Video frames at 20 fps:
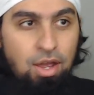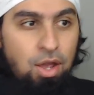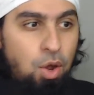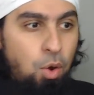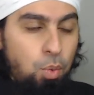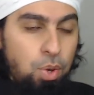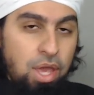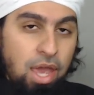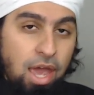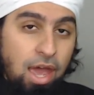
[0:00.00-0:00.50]

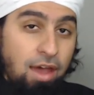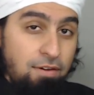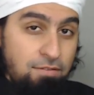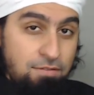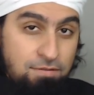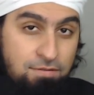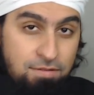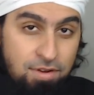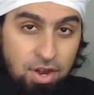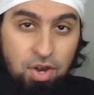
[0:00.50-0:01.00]
We have
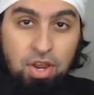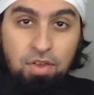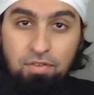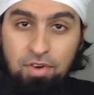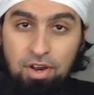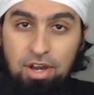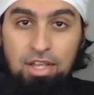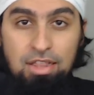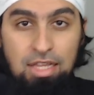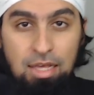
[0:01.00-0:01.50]
very,
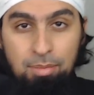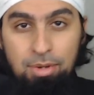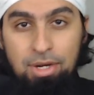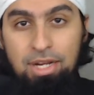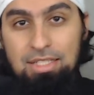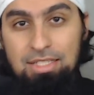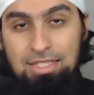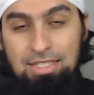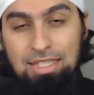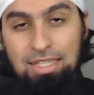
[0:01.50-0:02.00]
very
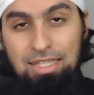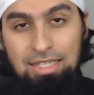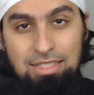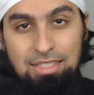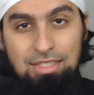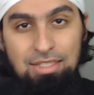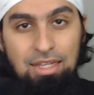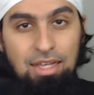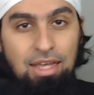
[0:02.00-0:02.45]
limited seats.